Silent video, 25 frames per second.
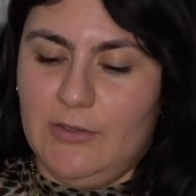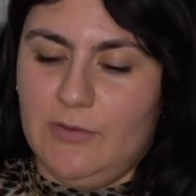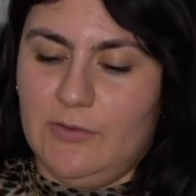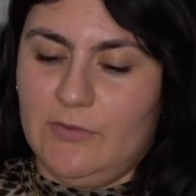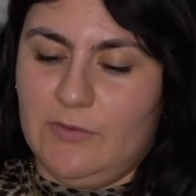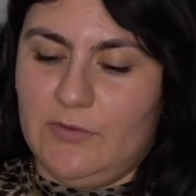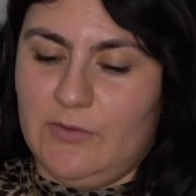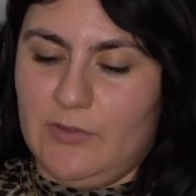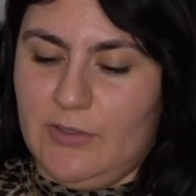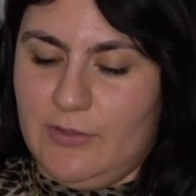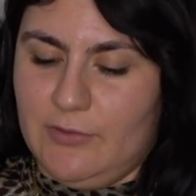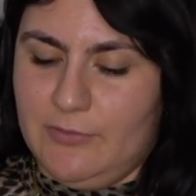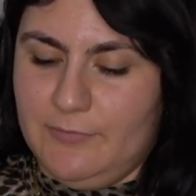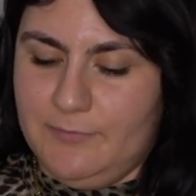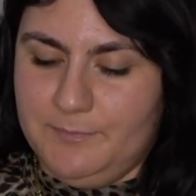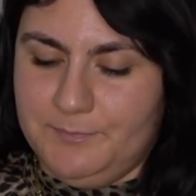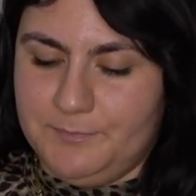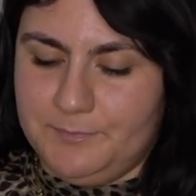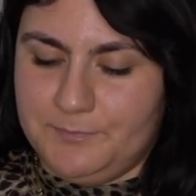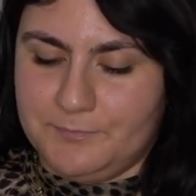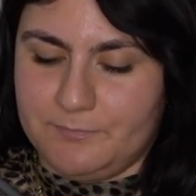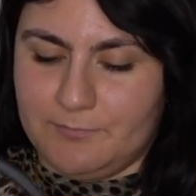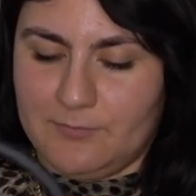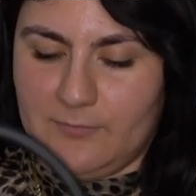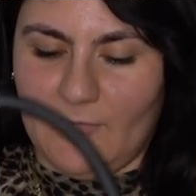So
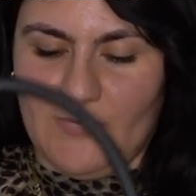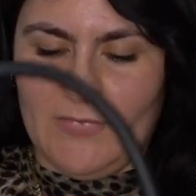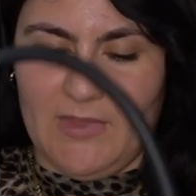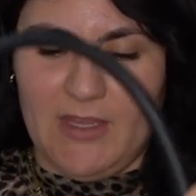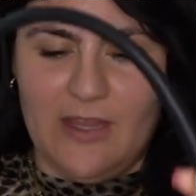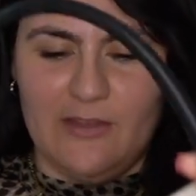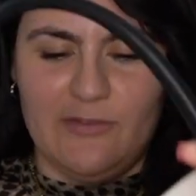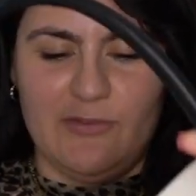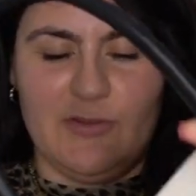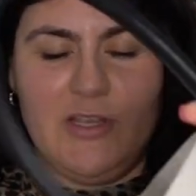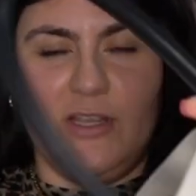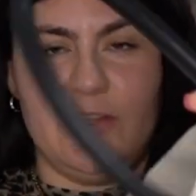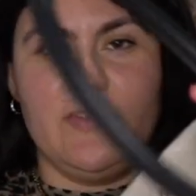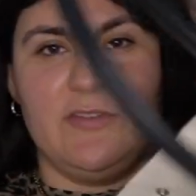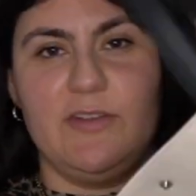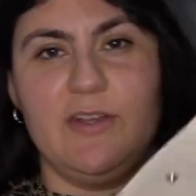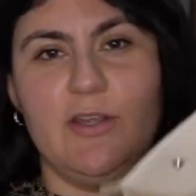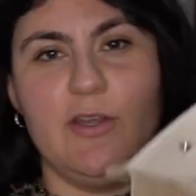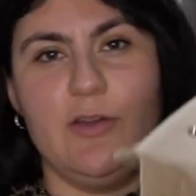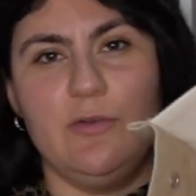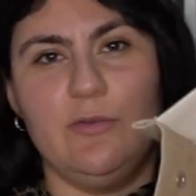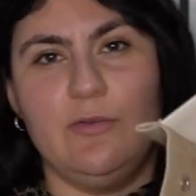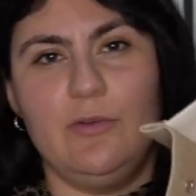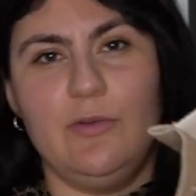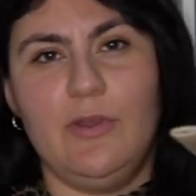as you guys
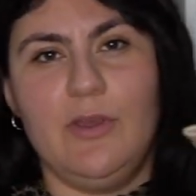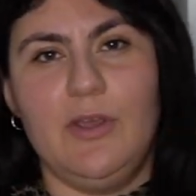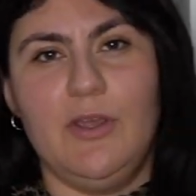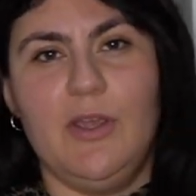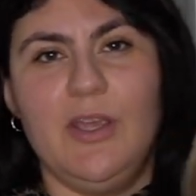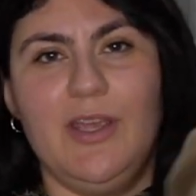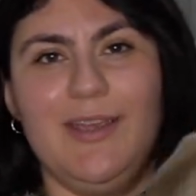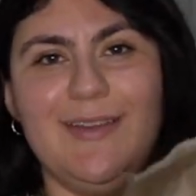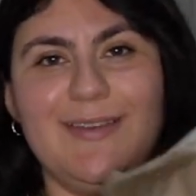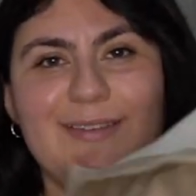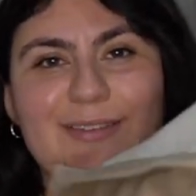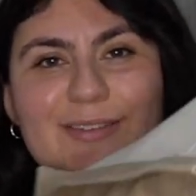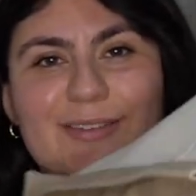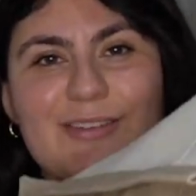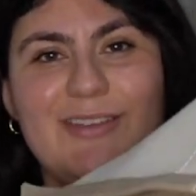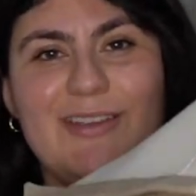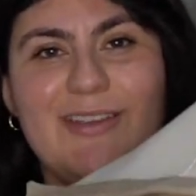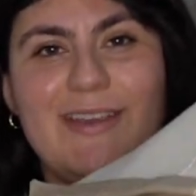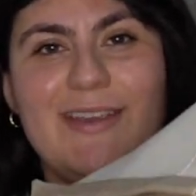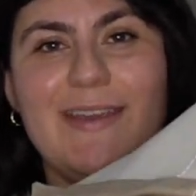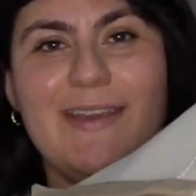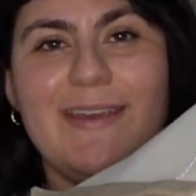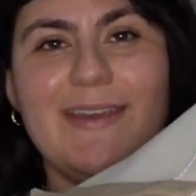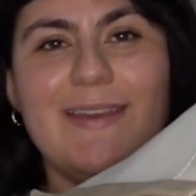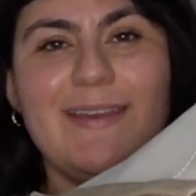know, she
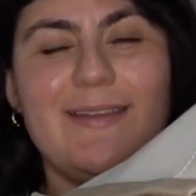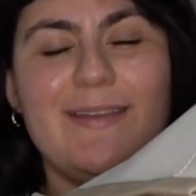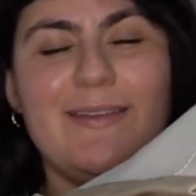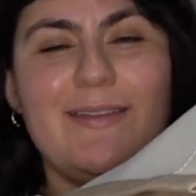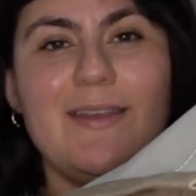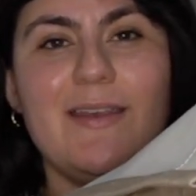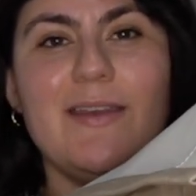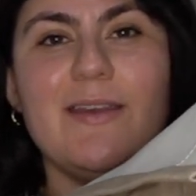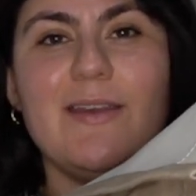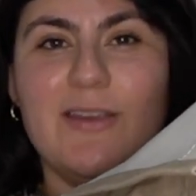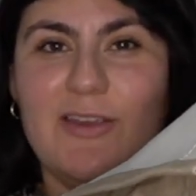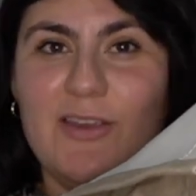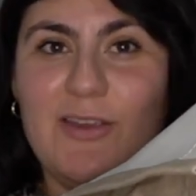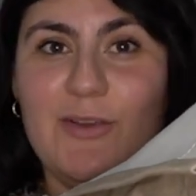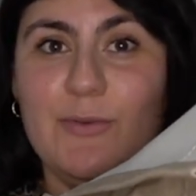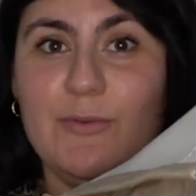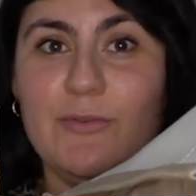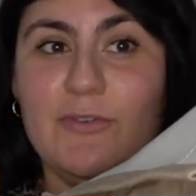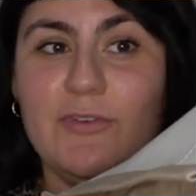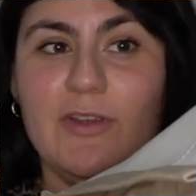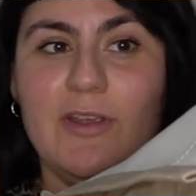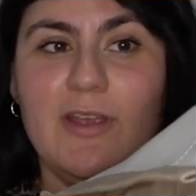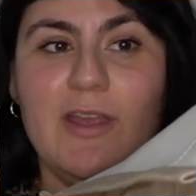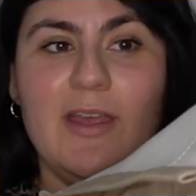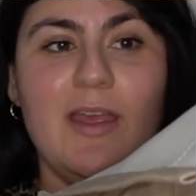is
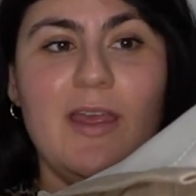huge.